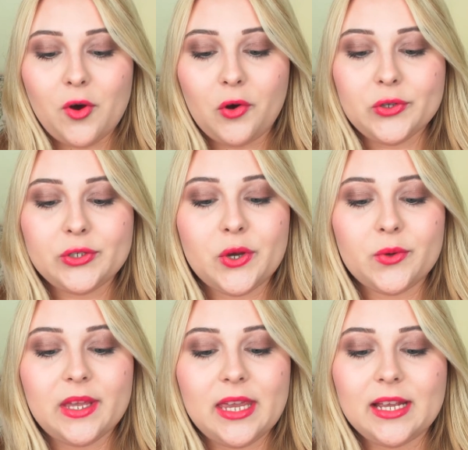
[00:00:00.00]

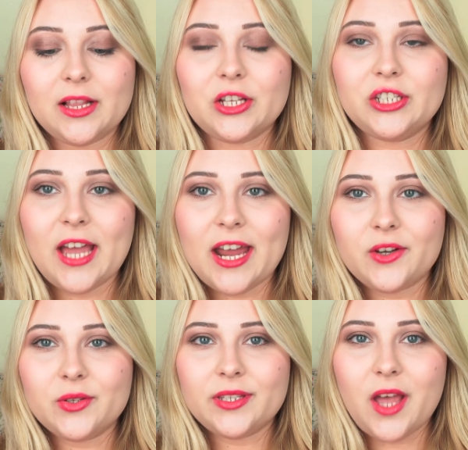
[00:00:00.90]
also the Inglot
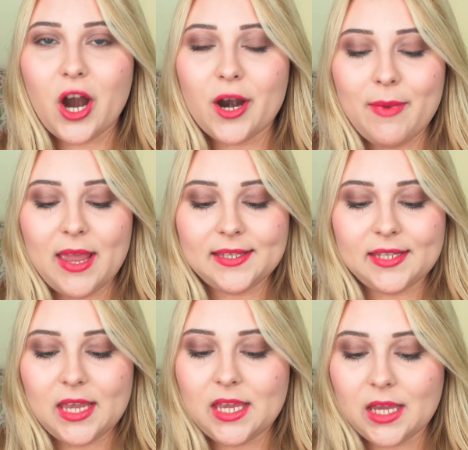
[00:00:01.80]
shadows are
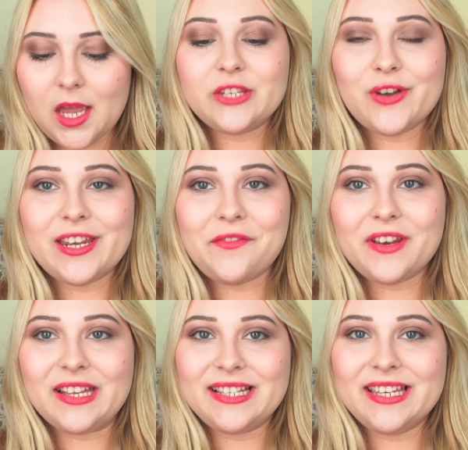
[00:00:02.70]
amazing, so I
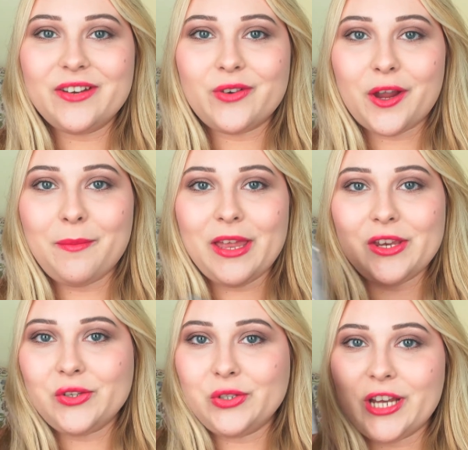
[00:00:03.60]
definitely
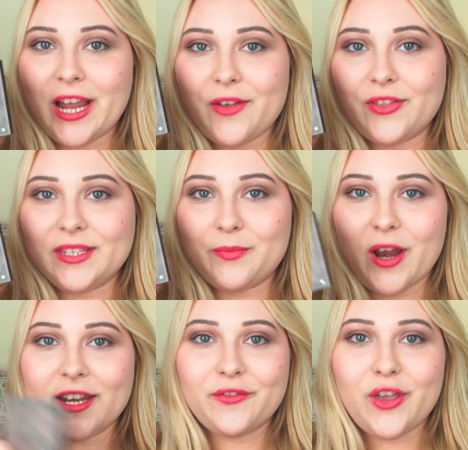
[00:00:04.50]
recommend you to check out this
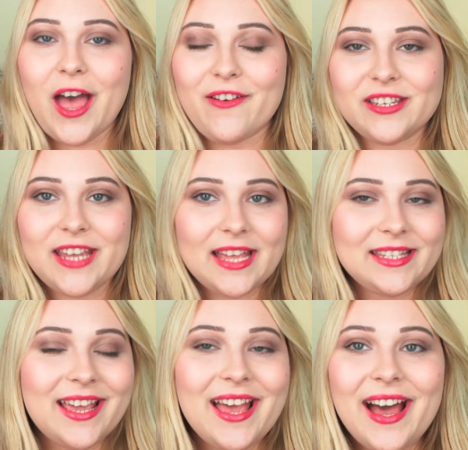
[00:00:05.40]
brand if you haven't
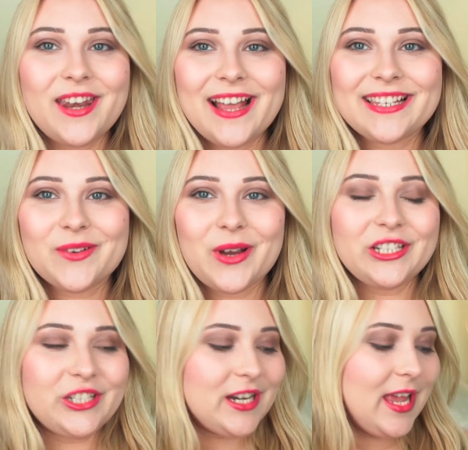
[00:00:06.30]
yet. The next
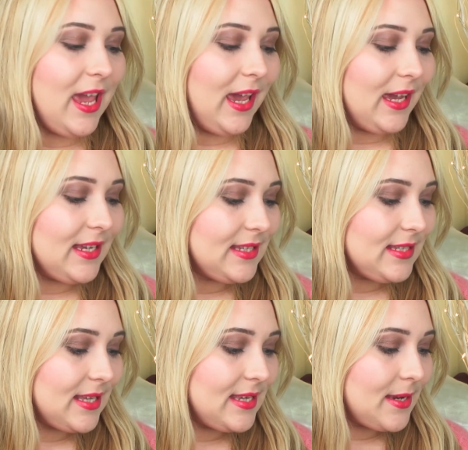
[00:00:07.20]
question
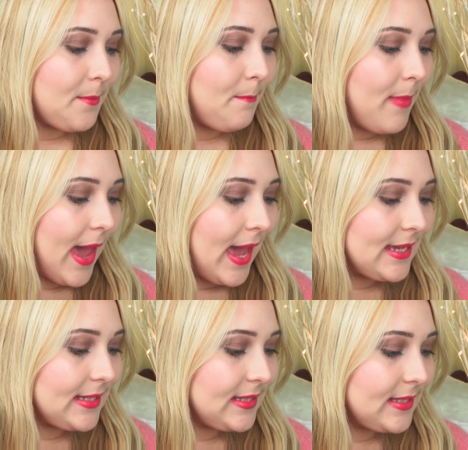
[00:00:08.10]
is the
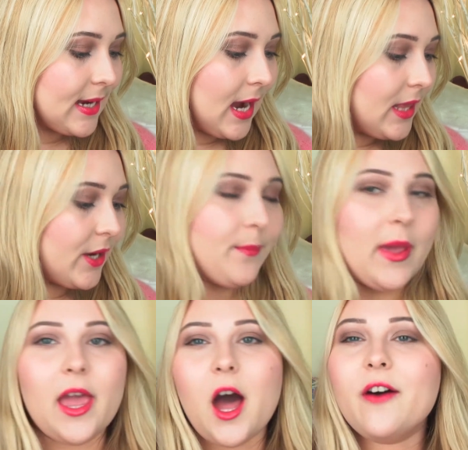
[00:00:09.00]
best color
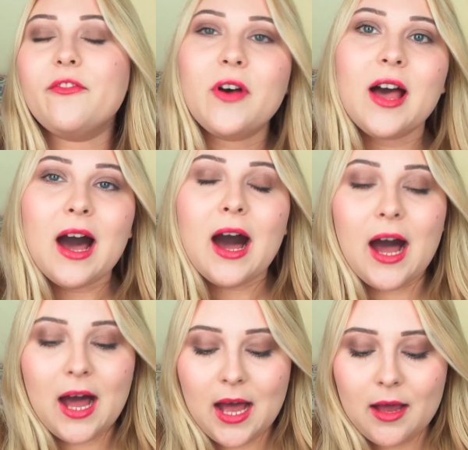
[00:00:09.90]
payoff.
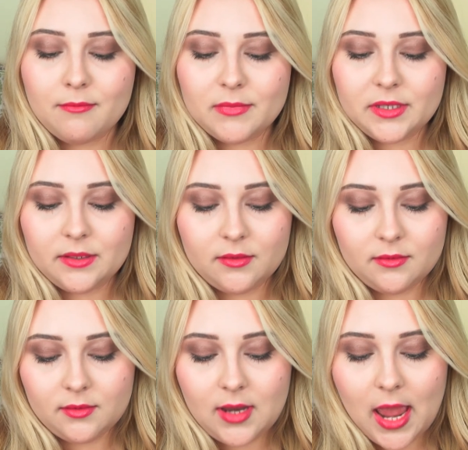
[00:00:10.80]

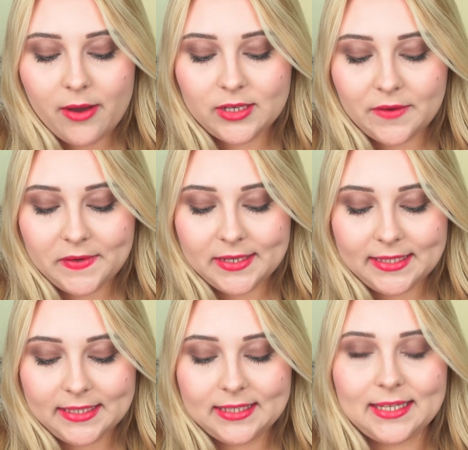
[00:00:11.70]
I would
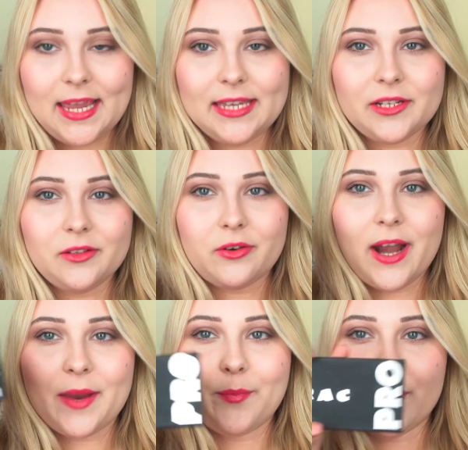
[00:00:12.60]
definitely say the
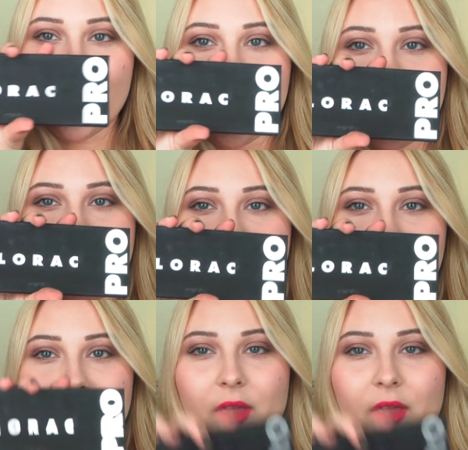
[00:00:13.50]
Lorac Pro.